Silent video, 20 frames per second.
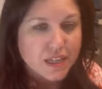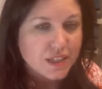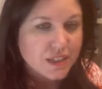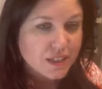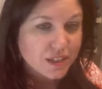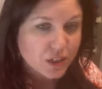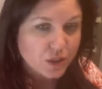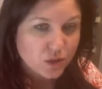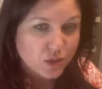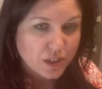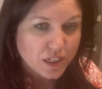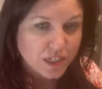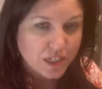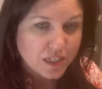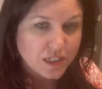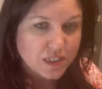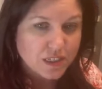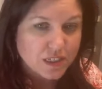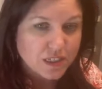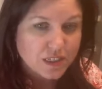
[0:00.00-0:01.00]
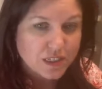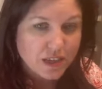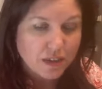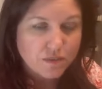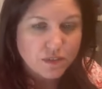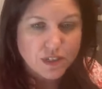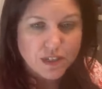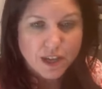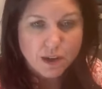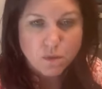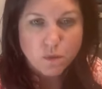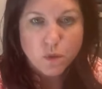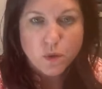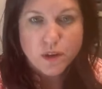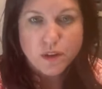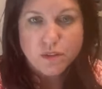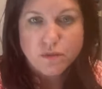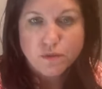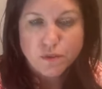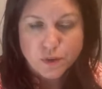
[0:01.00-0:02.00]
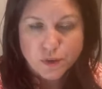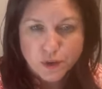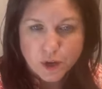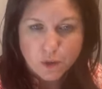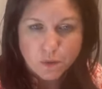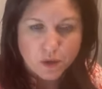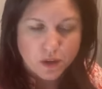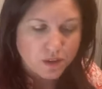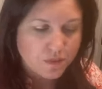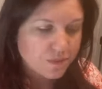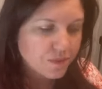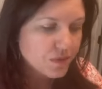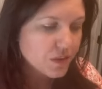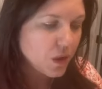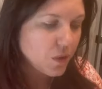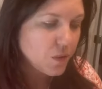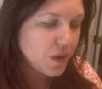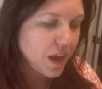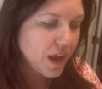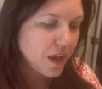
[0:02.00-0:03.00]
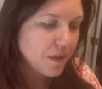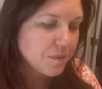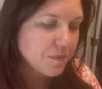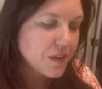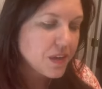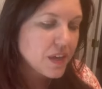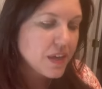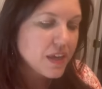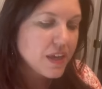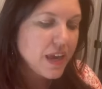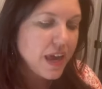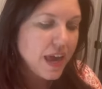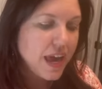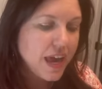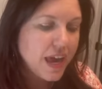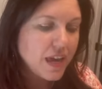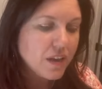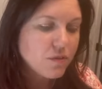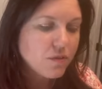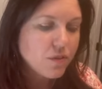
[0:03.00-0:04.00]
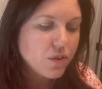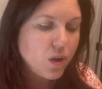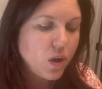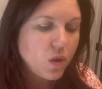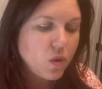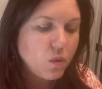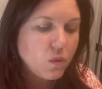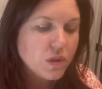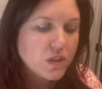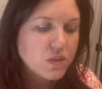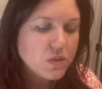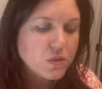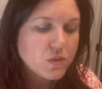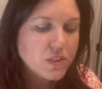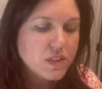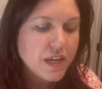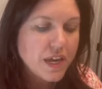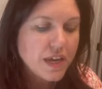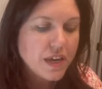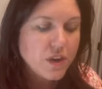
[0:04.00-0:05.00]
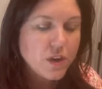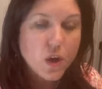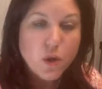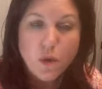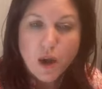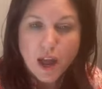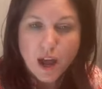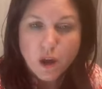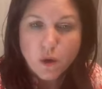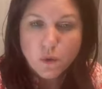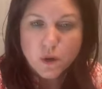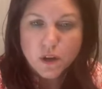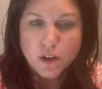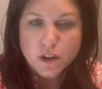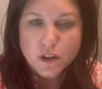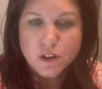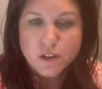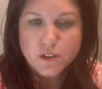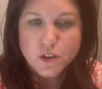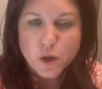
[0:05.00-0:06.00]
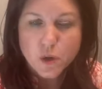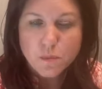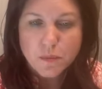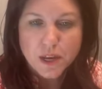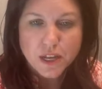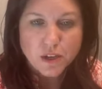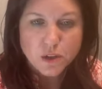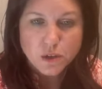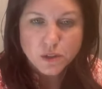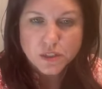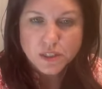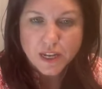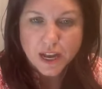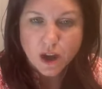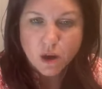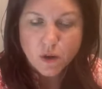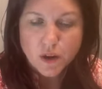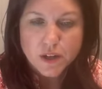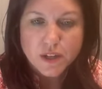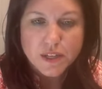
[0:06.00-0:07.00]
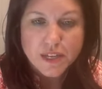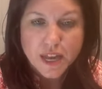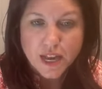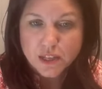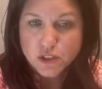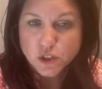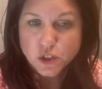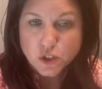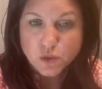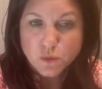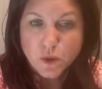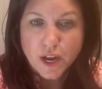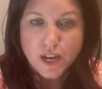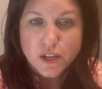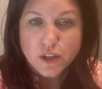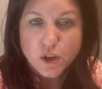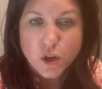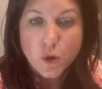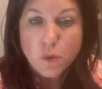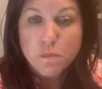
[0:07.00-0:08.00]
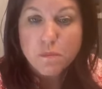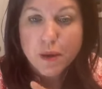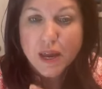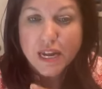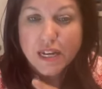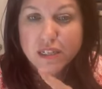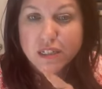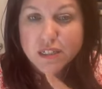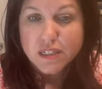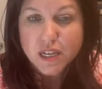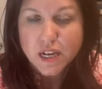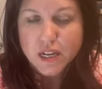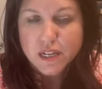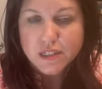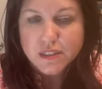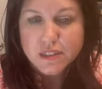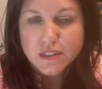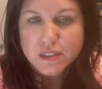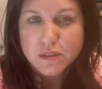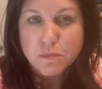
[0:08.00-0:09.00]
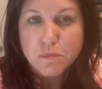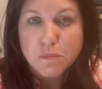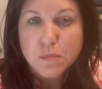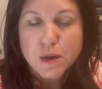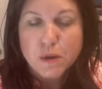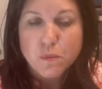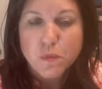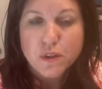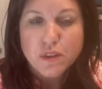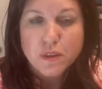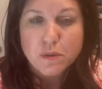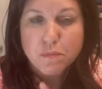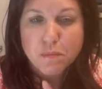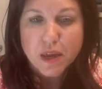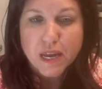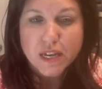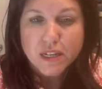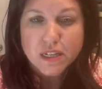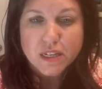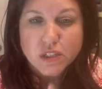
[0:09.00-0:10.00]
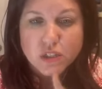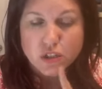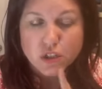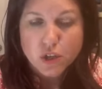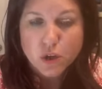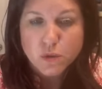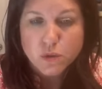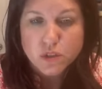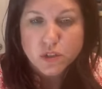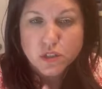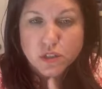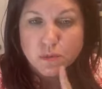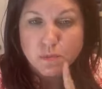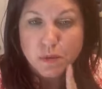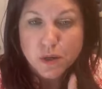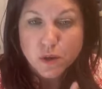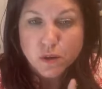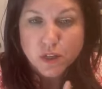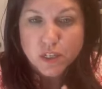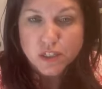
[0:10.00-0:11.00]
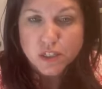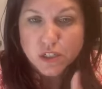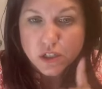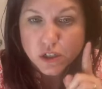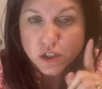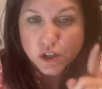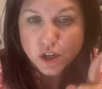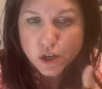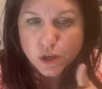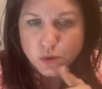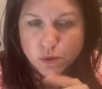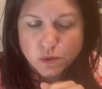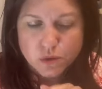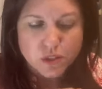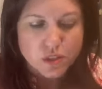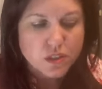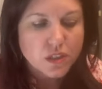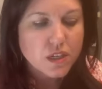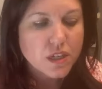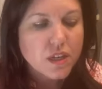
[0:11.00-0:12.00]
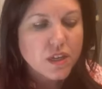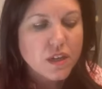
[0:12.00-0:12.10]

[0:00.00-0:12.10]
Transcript: literally is the seven day warning for Noah. Okay. And for all the ones who say, no hour, no man knows the hour. Yes, you're right. No man does. But what the man doesn't know, the spirit knows.